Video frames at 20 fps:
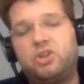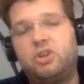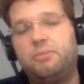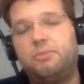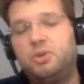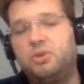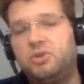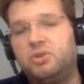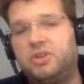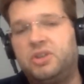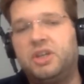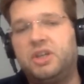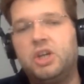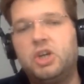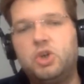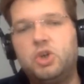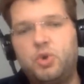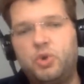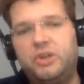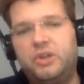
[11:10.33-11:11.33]
community
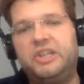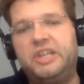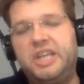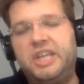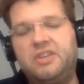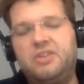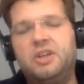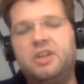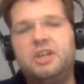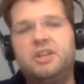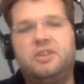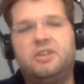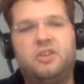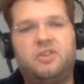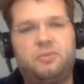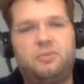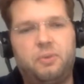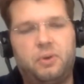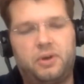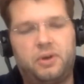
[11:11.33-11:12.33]
who lead
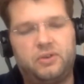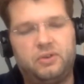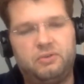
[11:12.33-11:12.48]
this work.